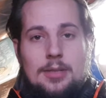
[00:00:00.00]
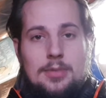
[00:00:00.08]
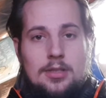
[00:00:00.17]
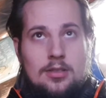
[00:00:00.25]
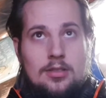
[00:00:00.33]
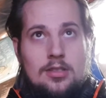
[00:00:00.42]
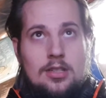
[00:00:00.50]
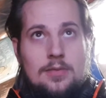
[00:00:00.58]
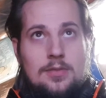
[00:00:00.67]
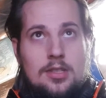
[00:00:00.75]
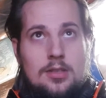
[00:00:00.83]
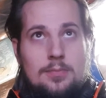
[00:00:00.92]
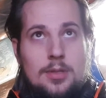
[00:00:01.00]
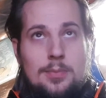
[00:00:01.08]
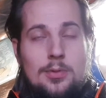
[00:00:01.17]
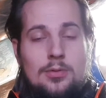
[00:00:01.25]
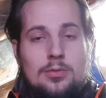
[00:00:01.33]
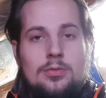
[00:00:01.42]
that because I've seen
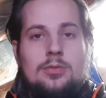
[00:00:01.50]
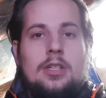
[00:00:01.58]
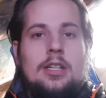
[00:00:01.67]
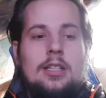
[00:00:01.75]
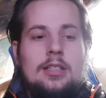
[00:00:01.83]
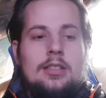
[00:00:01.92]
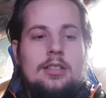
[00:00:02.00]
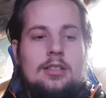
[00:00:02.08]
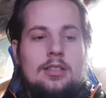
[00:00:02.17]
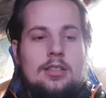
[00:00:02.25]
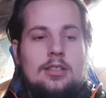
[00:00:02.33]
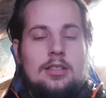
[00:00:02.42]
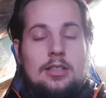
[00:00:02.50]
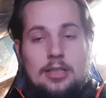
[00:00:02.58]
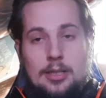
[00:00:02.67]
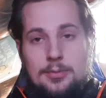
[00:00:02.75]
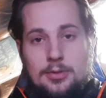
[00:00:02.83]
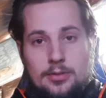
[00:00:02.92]
people who got uh, an
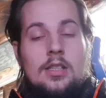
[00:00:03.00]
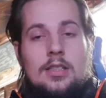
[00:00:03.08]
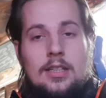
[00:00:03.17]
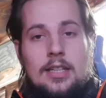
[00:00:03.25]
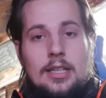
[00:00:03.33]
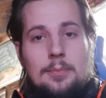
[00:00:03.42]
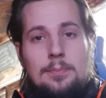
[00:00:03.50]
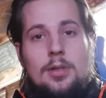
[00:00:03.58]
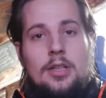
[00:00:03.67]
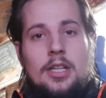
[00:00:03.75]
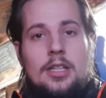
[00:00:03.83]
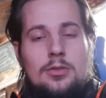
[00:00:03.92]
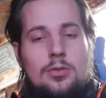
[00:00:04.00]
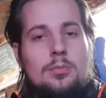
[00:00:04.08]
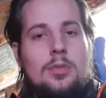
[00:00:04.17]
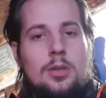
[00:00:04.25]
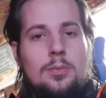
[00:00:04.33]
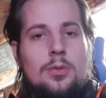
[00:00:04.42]
adapter that they can plug into the
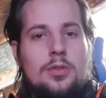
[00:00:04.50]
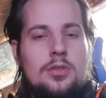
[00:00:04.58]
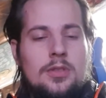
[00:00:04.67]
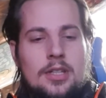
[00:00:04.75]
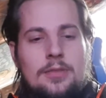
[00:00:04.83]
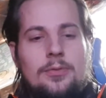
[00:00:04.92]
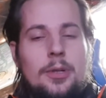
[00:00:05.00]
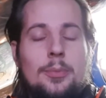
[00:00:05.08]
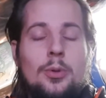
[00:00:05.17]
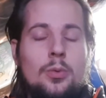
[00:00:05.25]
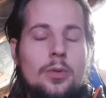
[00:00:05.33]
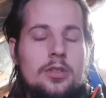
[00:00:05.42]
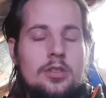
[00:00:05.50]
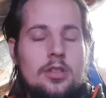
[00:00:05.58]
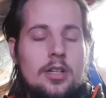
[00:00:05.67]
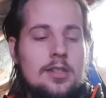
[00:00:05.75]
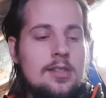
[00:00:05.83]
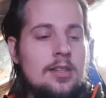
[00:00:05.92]
motherboard so they have 3.1
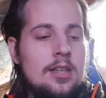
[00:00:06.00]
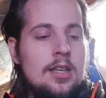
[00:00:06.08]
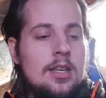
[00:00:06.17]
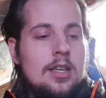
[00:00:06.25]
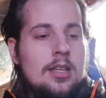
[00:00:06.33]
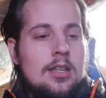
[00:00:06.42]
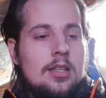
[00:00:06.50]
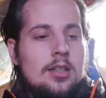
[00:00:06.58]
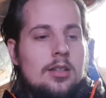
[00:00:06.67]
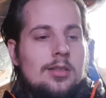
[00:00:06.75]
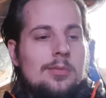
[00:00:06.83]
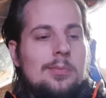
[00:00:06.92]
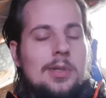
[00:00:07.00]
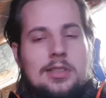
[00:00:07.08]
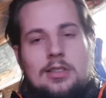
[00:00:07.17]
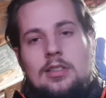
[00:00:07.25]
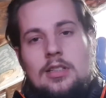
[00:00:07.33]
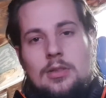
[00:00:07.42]
slots
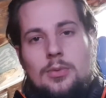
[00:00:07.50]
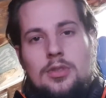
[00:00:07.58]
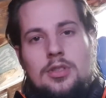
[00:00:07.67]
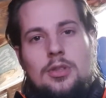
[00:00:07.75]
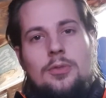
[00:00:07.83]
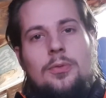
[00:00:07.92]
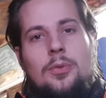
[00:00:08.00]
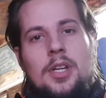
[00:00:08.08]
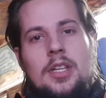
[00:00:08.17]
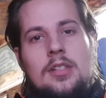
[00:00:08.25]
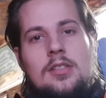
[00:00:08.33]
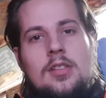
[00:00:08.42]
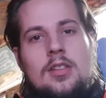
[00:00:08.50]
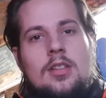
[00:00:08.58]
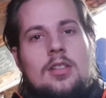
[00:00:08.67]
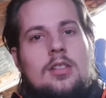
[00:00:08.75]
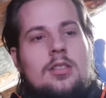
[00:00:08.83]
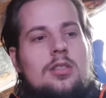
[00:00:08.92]
but it will still freeze
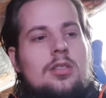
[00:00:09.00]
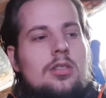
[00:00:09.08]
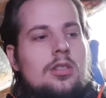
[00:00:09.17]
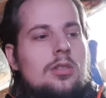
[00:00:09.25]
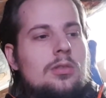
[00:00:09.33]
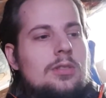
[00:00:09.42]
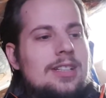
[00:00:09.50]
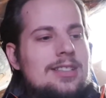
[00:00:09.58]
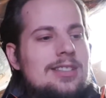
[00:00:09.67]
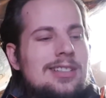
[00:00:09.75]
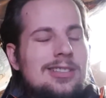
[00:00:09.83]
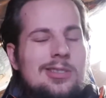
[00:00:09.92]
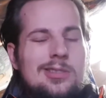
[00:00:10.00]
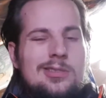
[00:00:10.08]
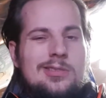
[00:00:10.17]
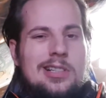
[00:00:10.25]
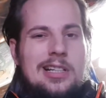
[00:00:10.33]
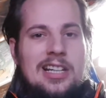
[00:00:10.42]
so there's not a
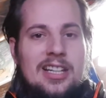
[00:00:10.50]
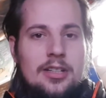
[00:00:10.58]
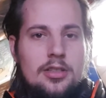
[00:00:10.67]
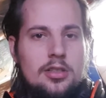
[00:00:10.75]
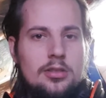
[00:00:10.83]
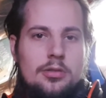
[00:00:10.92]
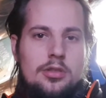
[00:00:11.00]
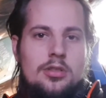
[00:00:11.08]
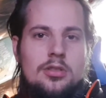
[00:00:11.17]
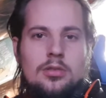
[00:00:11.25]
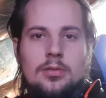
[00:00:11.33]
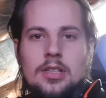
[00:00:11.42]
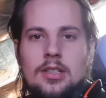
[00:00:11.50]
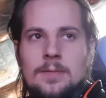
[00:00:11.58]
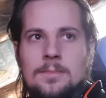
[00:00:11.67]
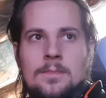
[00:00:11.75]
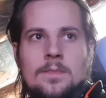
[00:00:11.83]
clear solution to it